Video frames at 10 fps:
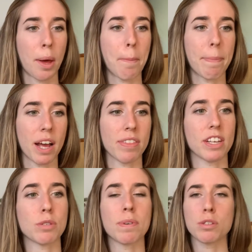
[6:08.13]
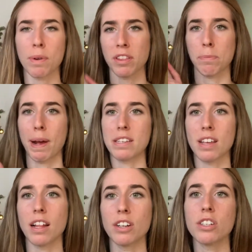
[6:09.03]
But this one is one of their best
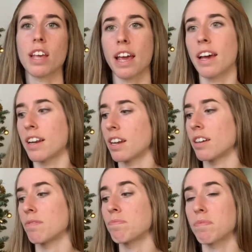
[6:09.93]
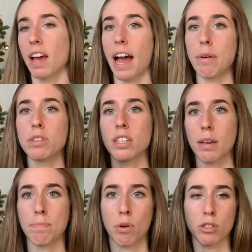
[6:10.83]
sellers, and I would say
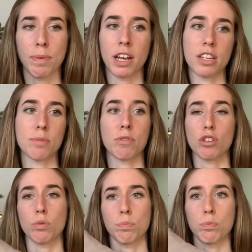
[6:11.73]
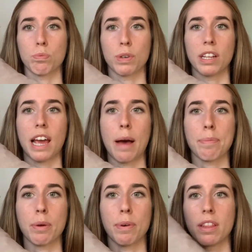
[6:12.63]
most of my customers are really
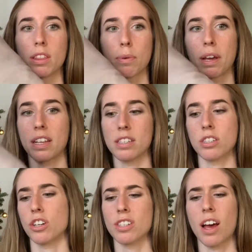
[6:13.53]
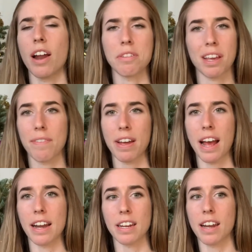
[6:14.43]
happy with the way these turns out. I don't think I've had
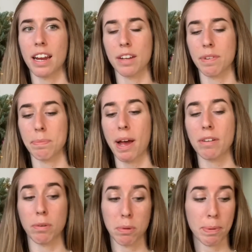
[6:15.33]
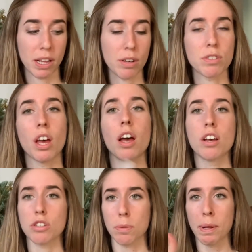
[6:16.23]
any negative feedback from the pillows.
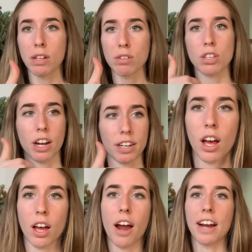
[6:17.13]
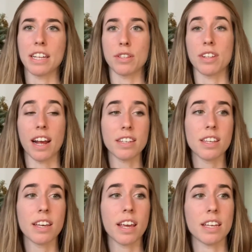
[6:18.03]
So the pillows are good. All right, so the next
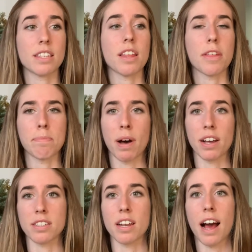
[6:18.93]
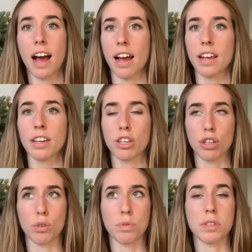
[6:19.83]
thing is the mugs, and I
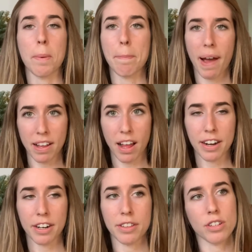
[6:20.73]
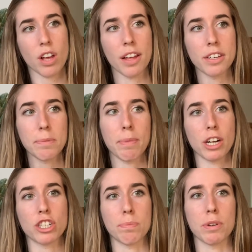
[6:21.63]
use My Locker. There's other mug
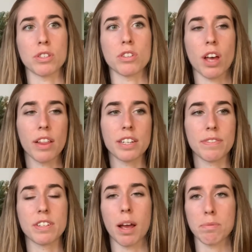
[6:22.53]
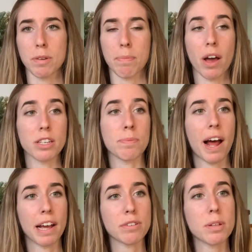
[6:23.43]
shippers, there's other different types of mugs, but
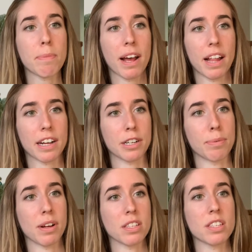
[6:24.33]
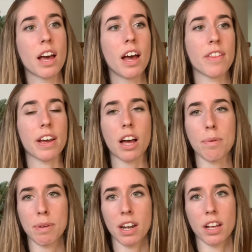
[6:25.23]
I use the My Locker ones that come
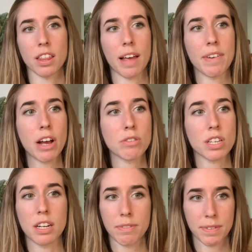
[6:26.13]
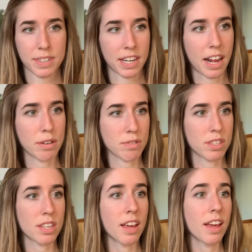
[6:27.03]
in 11 ounce and a 15 ounce.